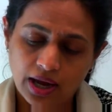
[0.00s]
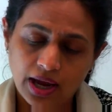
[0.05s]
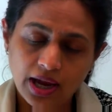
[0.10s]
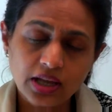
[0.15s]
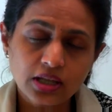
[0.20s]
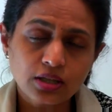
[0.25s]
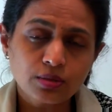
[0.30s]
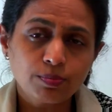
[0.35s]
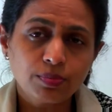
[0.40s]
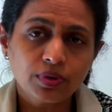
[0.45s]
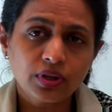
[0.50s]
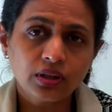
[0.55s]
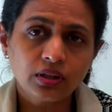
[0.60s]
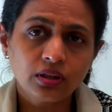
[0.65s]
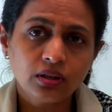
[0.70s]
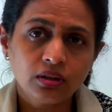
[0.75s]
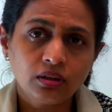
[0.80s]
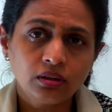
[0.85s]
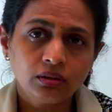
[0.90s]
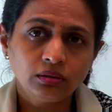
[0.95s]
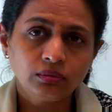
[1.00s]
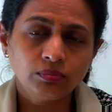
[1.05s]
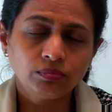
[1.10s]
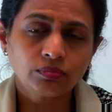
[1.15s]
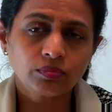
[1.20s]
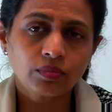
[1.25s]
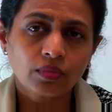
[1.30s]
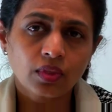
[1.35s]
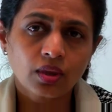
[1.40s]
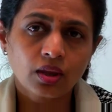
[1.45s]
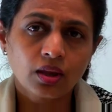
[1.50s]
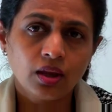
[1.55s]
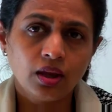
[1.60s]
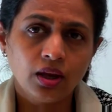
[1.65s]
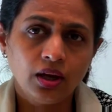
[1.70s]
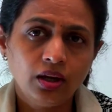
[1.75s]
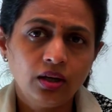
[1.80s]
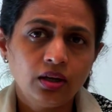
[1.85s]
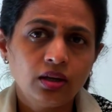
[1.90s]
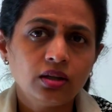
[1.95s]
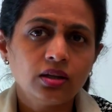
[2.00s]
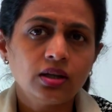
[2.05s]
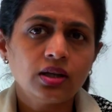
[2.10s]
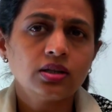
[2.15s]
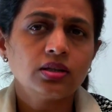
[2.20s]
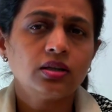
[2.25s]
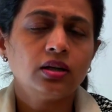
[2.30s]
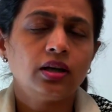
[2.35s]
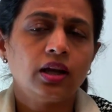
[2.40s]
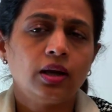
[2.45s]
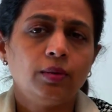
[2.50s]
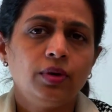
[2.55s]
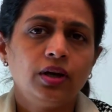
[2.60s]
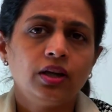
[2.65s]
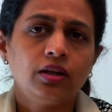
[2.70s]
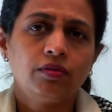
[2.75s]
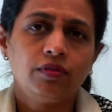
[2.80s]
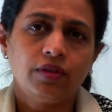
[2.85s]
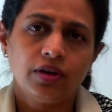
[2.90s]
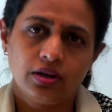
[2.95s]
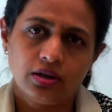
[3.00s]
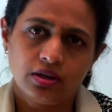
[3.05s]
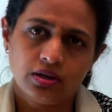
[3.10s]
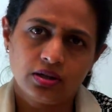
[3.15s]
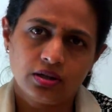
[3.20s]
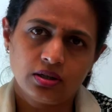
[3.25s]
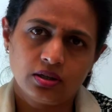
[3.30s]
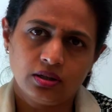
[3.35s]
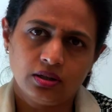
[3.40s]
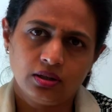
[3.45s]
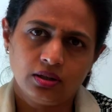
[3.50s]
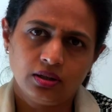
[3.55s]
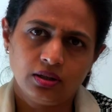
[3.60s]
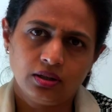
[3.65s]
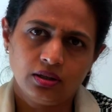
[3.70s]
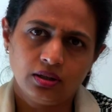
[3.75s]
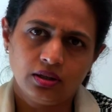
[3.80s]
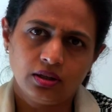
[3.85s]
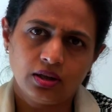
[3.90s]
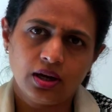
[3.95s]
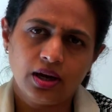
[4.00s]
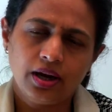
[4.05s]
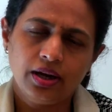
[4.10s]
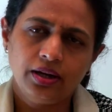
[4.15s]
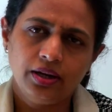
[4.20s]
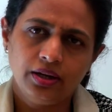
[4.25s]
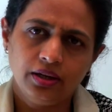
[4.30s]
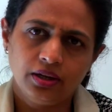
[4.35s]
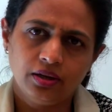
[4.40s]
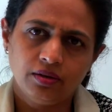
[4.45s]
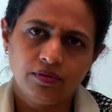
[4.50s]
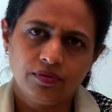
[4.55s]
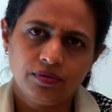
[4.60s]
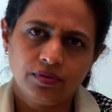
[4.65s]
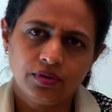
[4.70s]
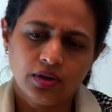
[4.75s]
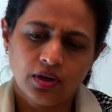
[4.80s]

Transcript: As per the International Diabetic Federation, IDF,